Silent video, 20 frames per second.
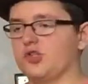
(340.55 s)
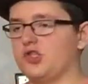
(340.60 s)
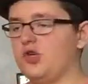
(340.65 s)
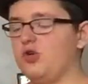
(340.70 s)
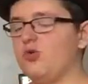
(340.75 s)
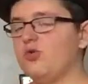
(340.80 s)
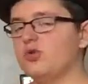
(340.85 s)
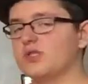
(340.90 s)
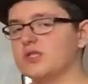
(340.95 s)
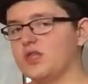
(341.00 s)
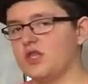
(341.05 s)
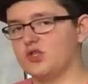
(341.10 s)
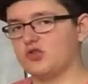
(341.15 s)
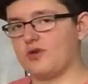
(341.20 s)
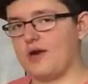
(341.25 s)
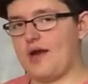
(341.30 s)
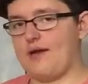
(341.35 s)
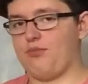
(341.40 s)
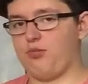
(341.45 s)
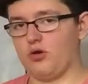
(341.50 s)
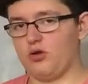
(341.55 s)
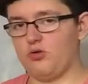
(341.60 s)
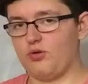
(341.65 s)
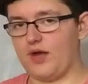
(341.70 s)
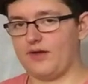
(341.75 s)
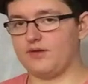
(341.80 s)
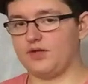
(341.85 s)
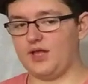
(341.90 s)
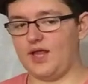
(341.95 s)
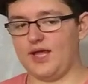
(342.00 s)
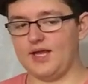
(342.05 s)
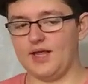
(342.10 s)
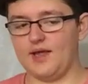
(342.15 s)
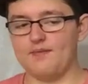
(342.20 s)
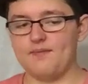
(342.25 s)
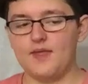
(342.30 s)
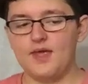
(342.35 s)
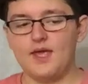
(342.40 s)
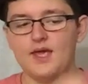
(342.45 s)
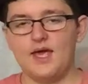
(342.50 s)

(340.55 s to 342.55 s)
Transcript: to the trap where you have laid it.